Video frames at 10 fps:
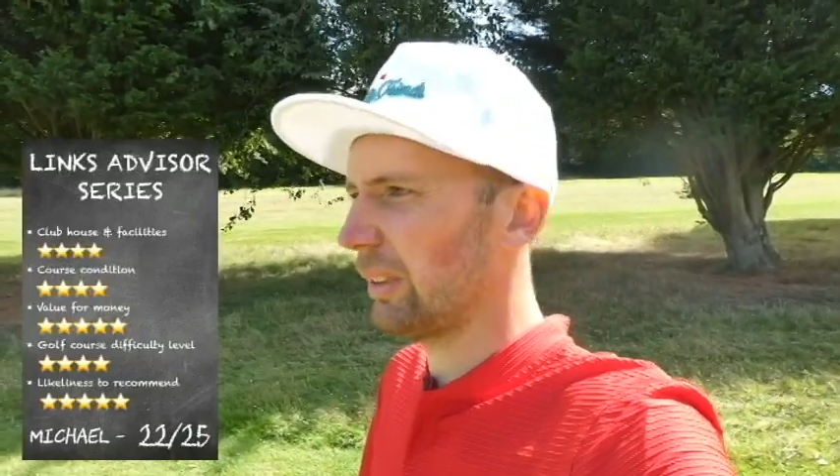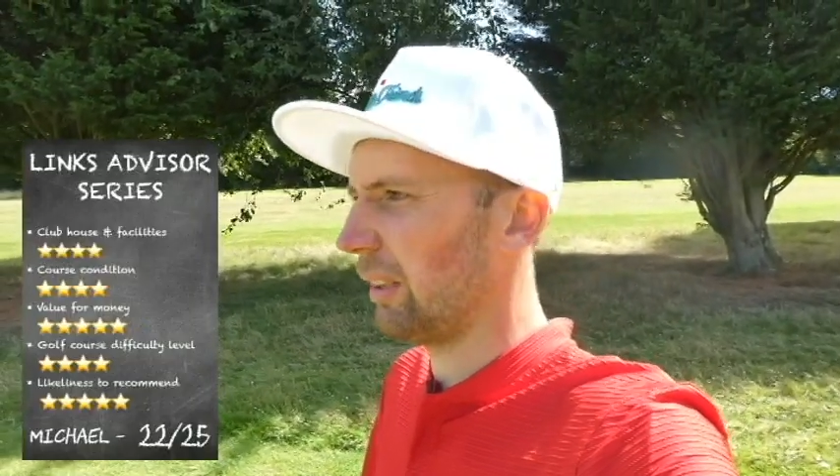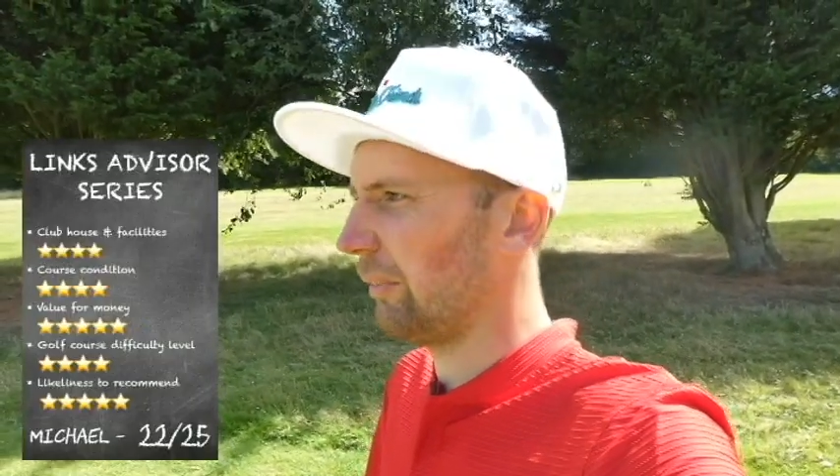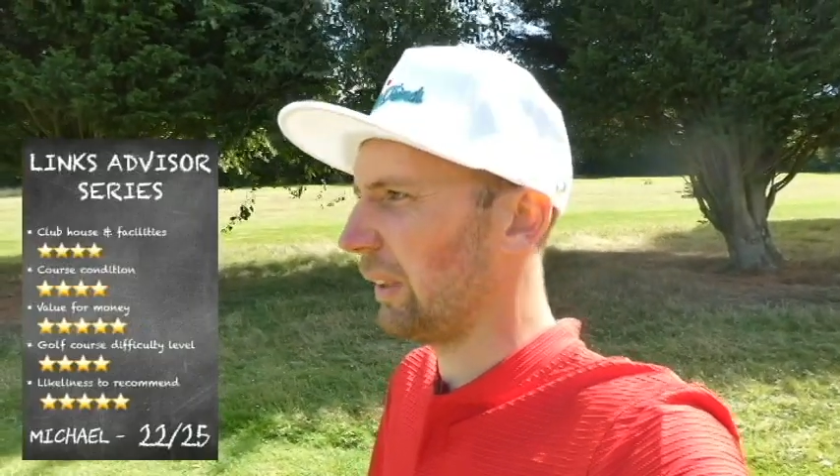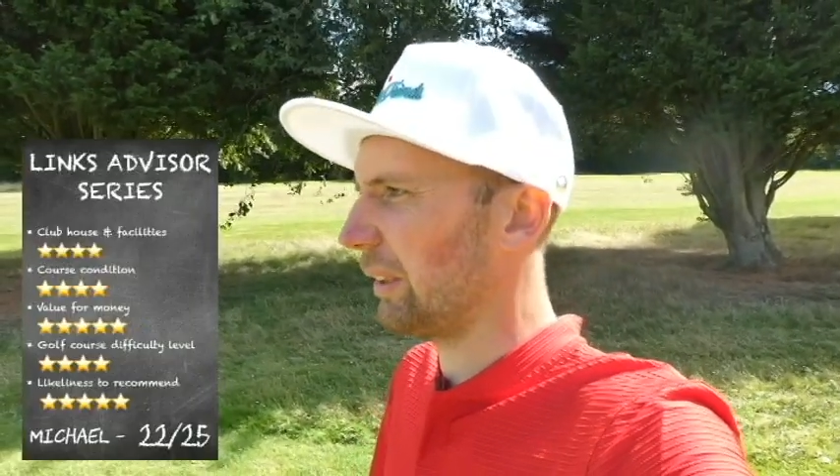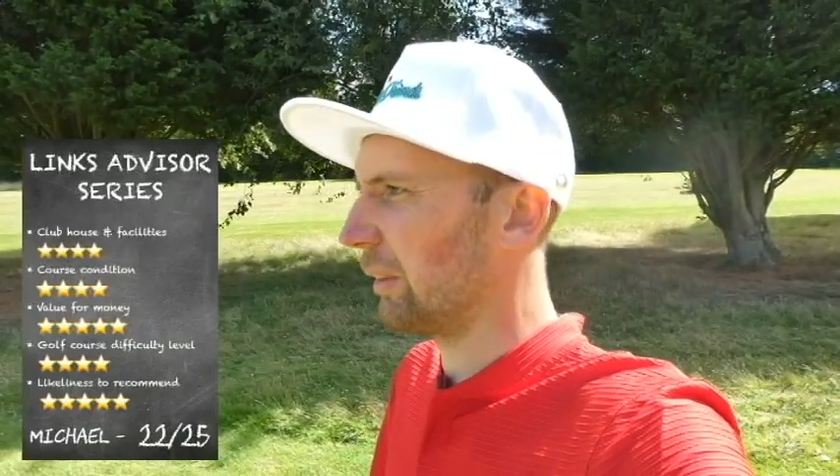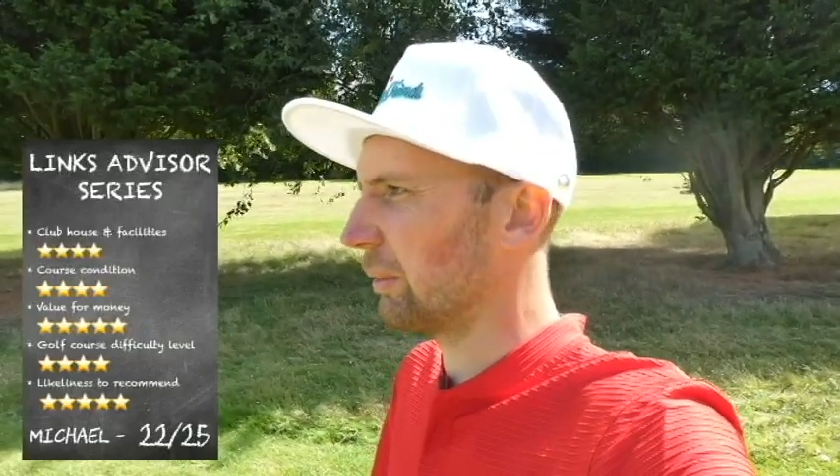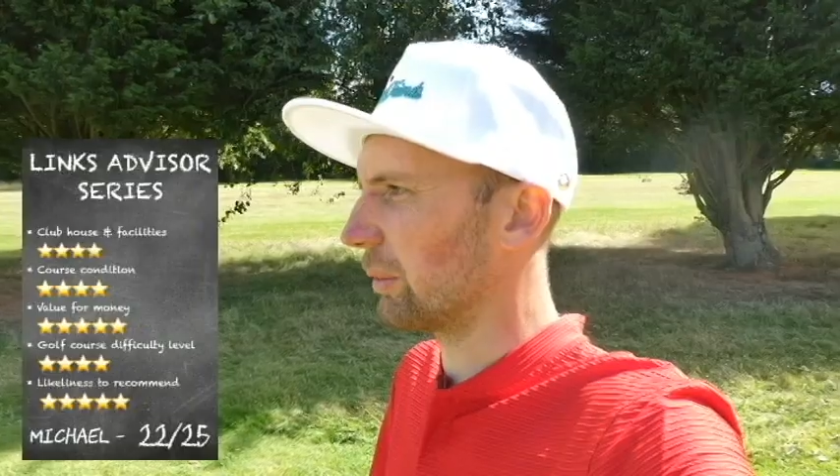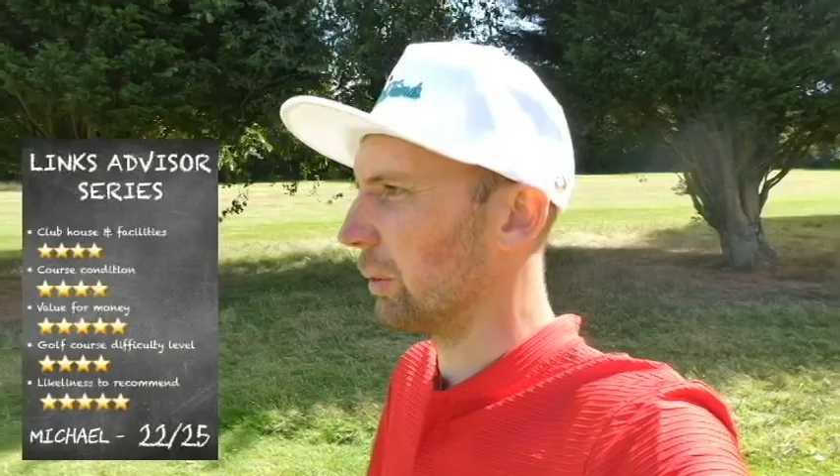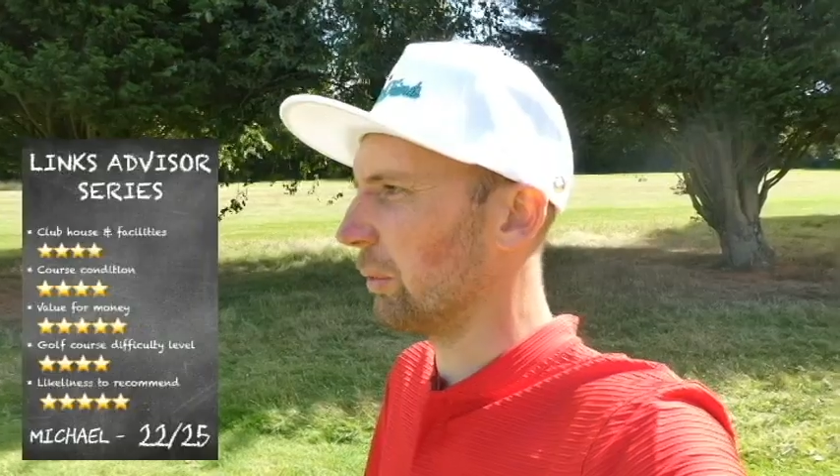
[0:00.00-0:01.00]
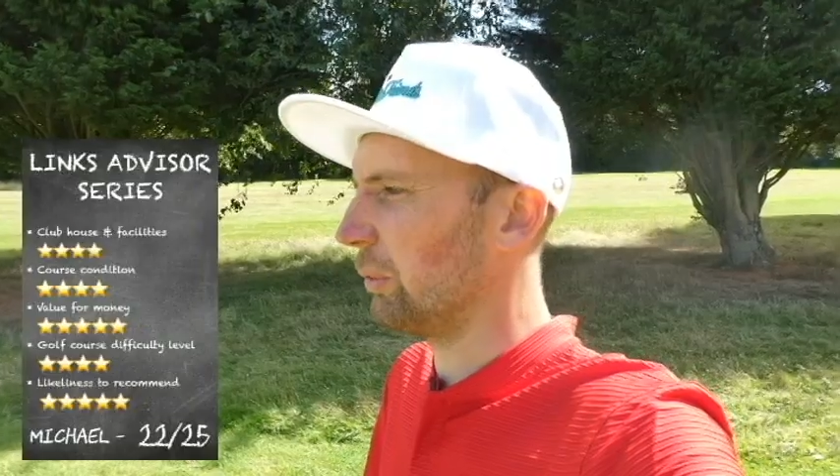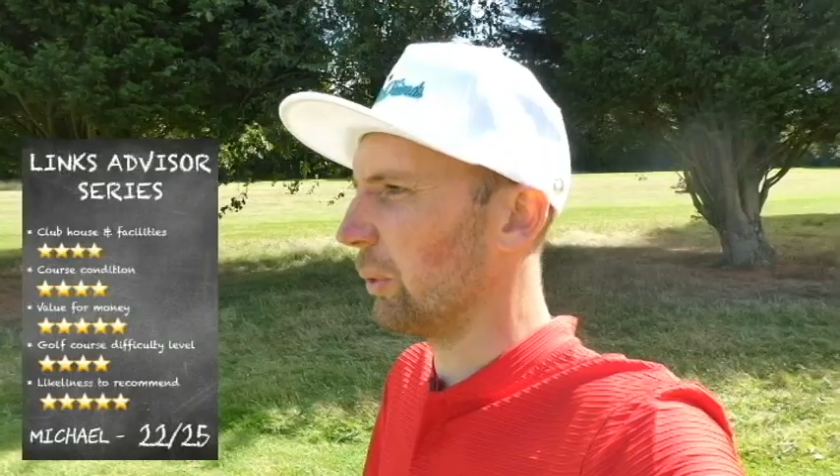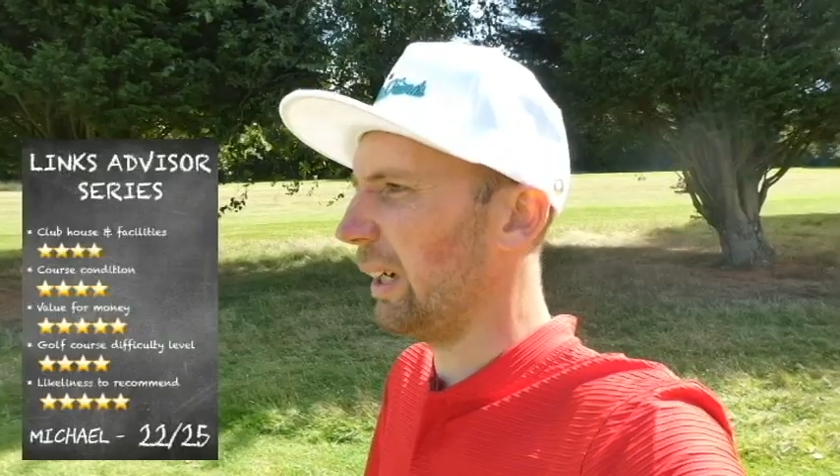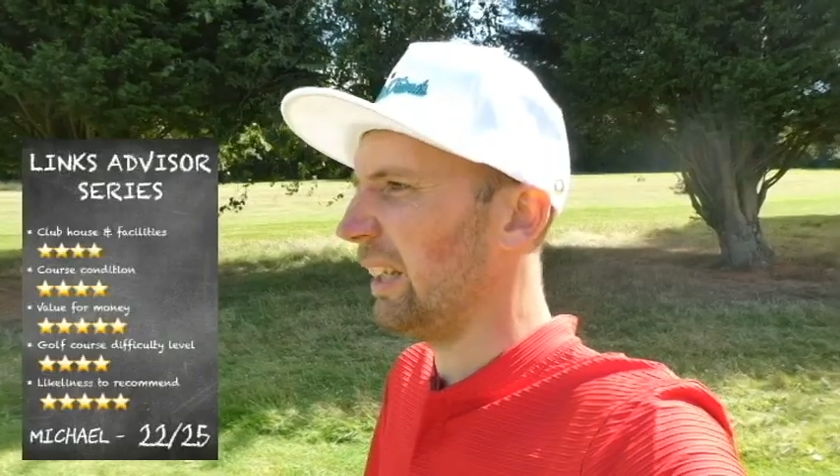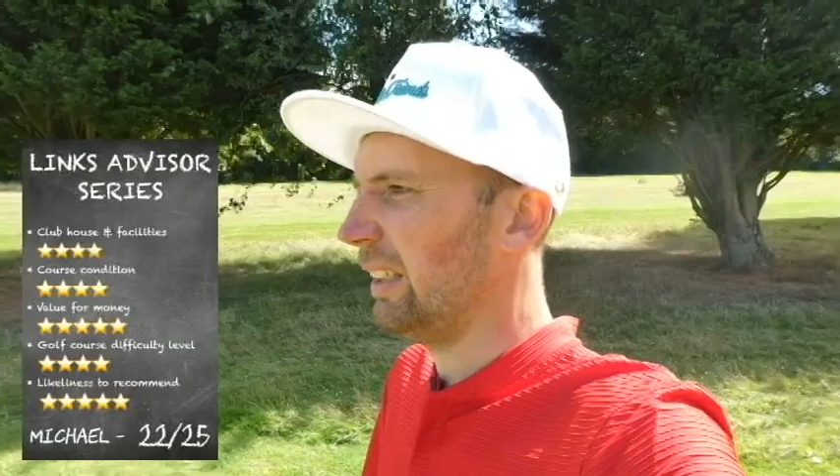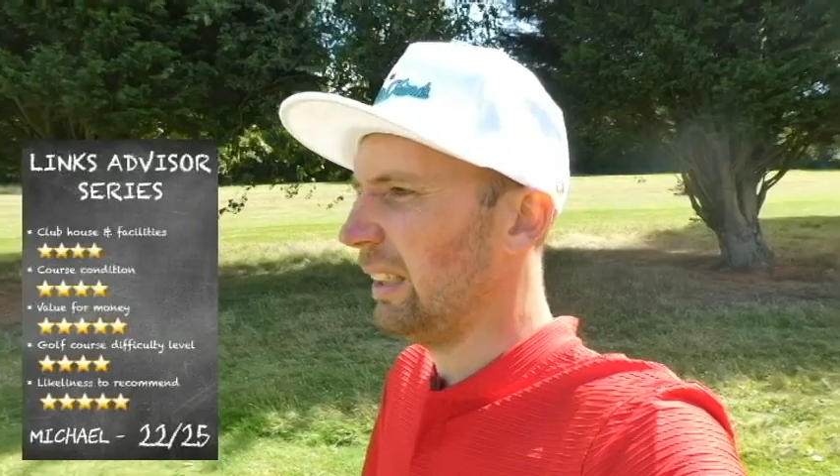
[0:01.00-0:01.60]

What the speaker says: and I think you'll enjoy it.